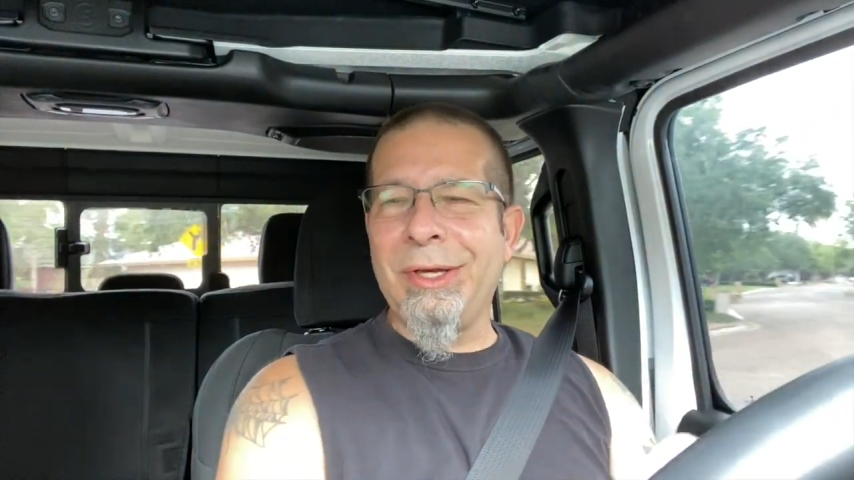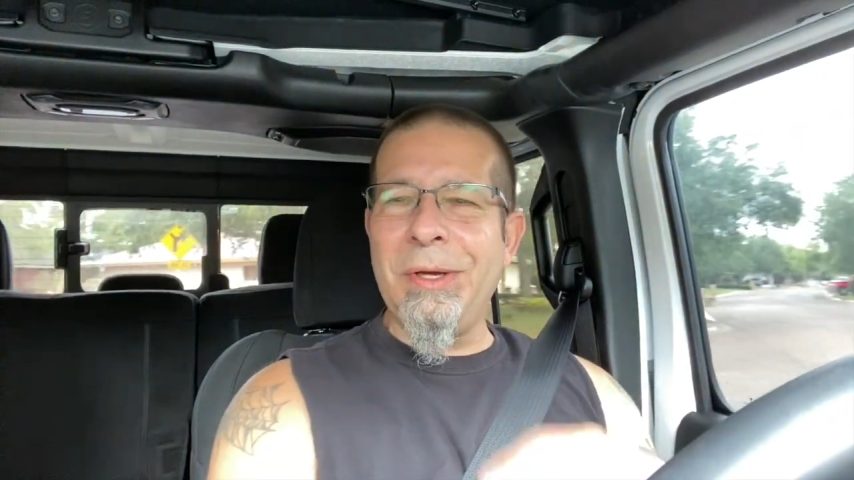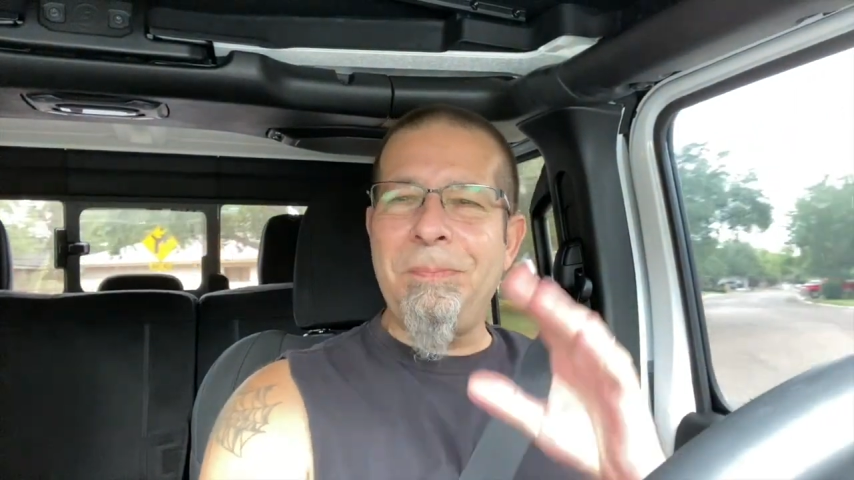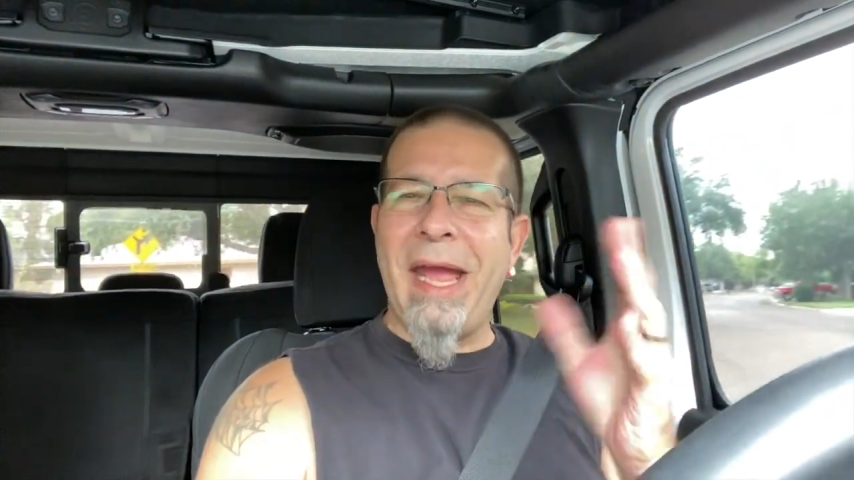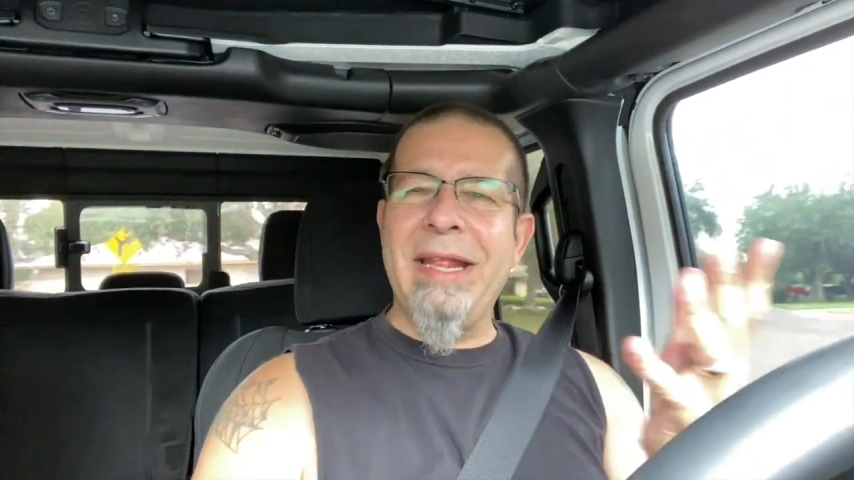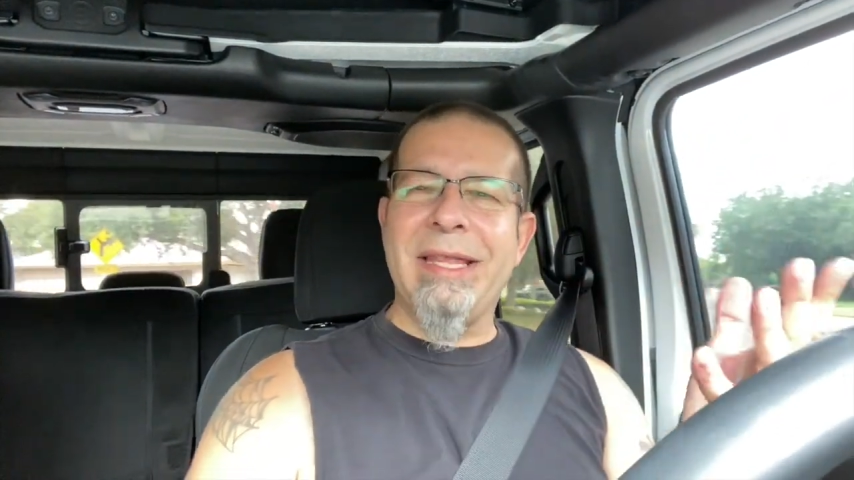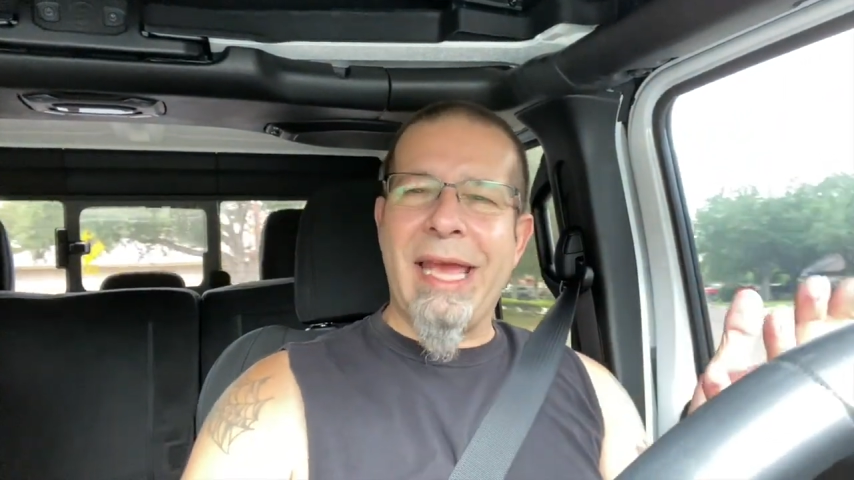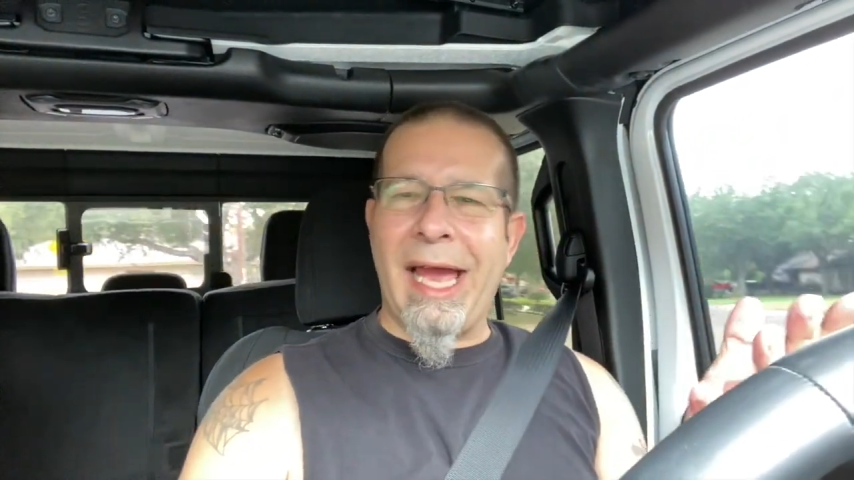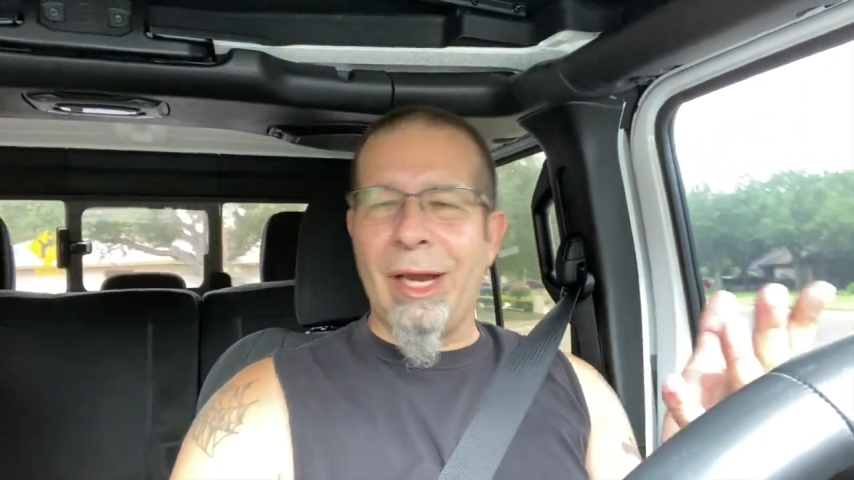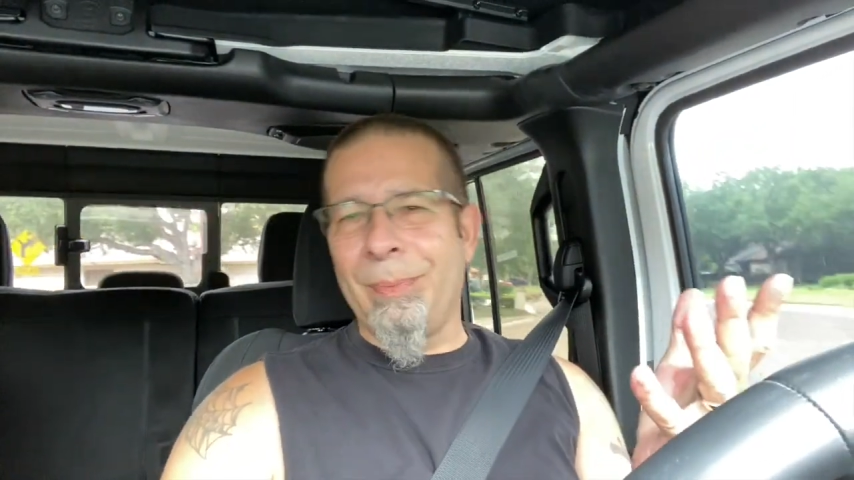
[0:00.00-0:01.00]
Could paint the
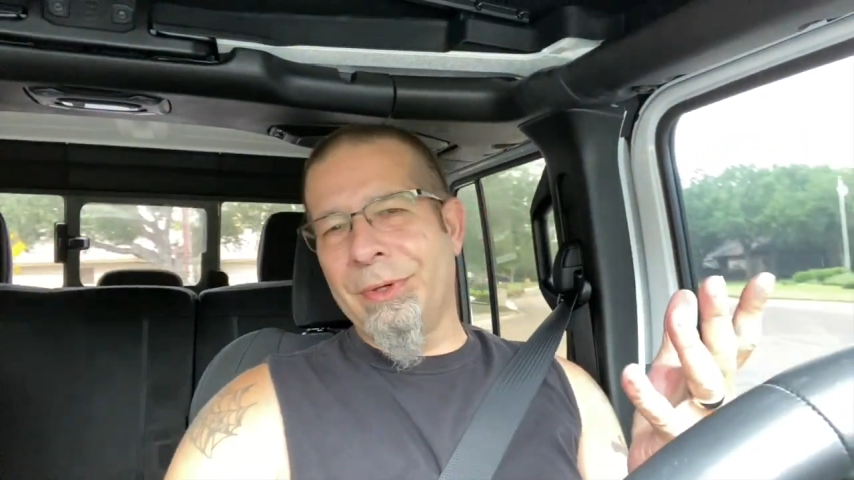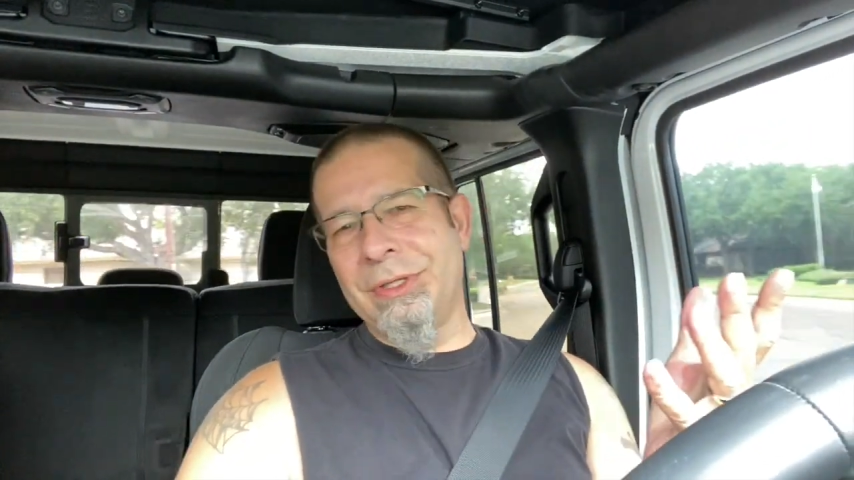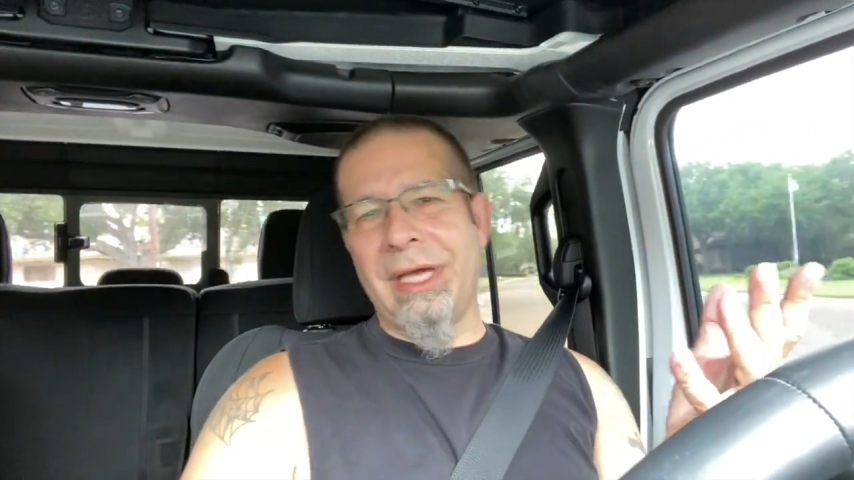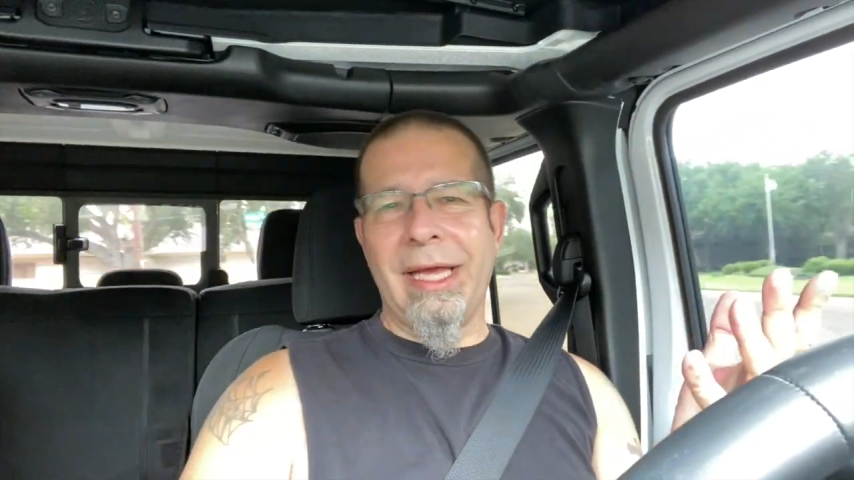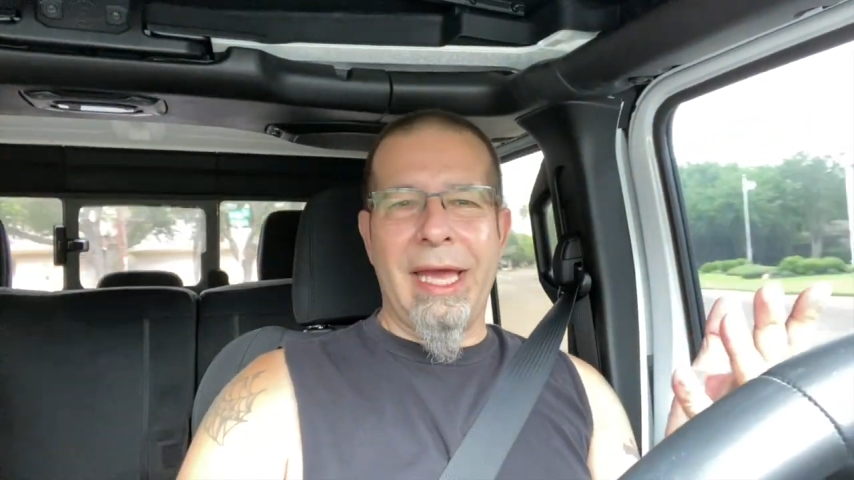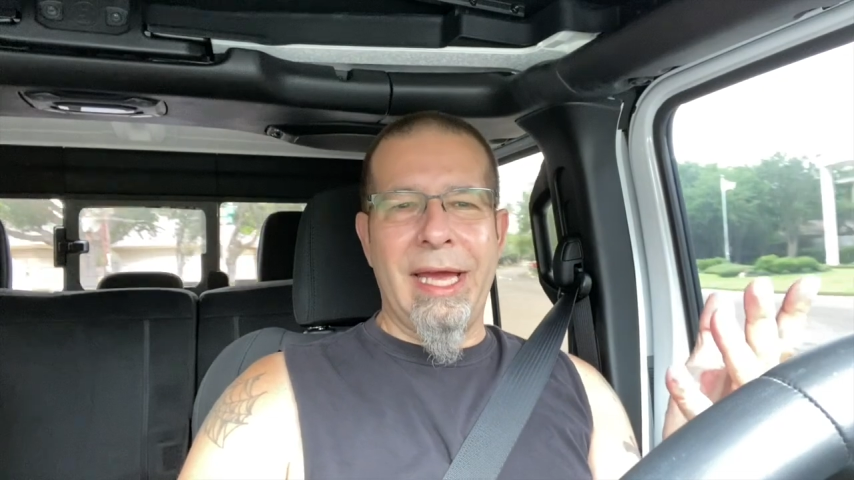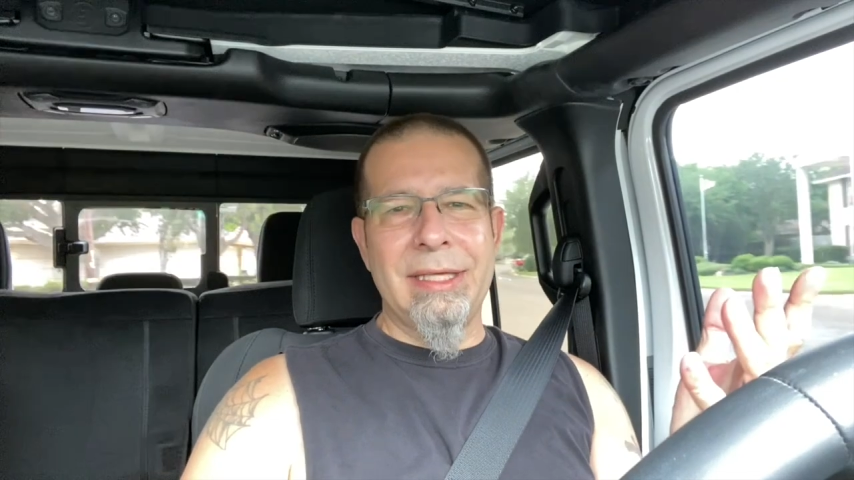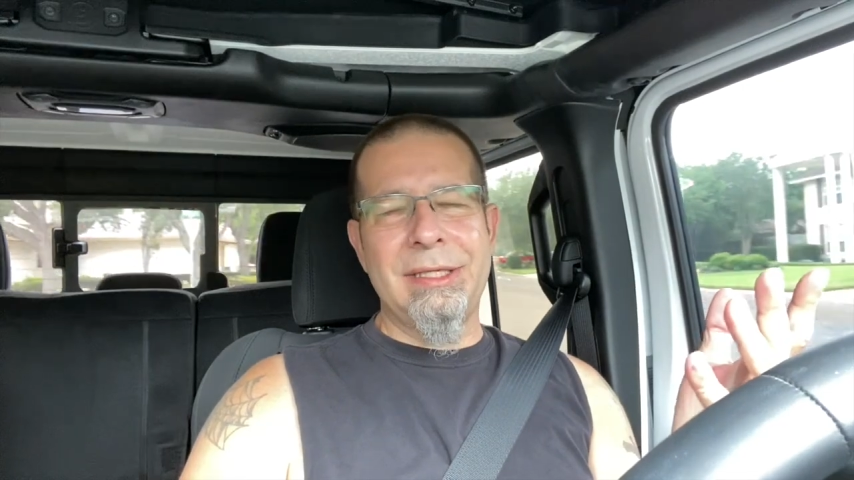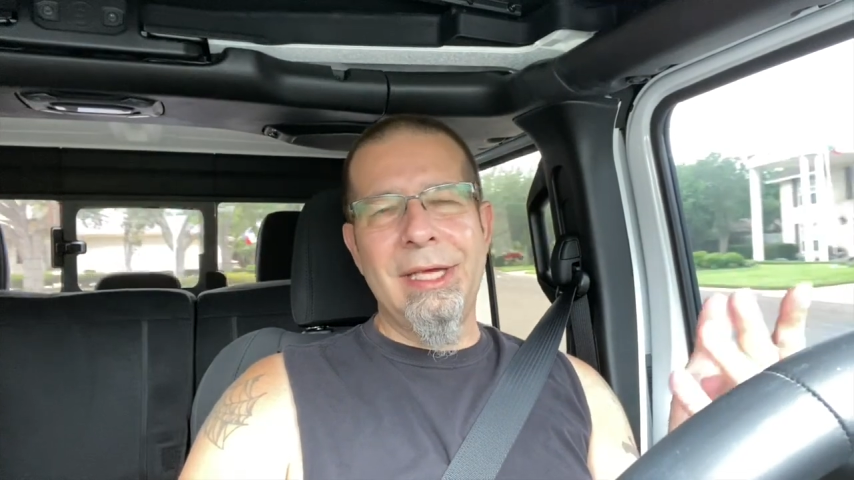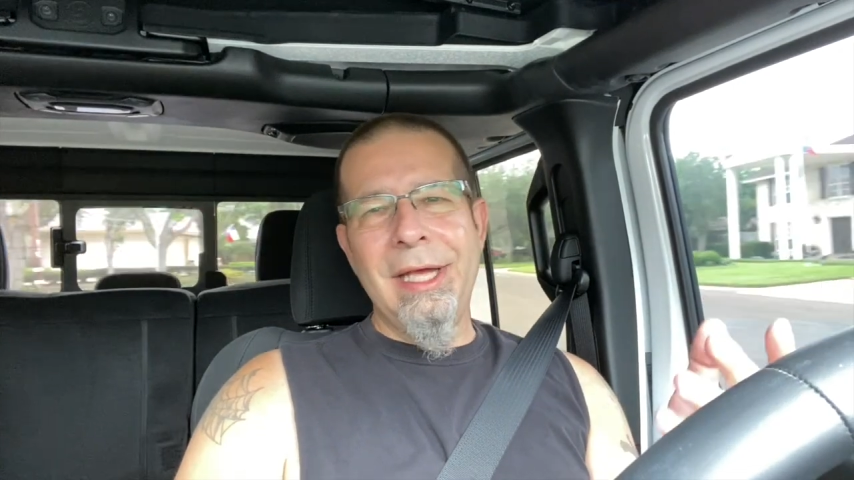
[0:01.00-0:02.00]
calipers, I
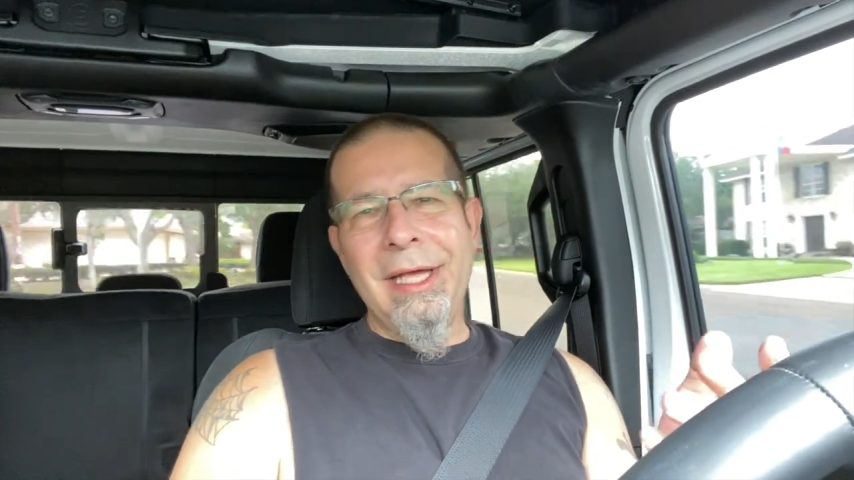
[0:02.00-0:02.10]
guess,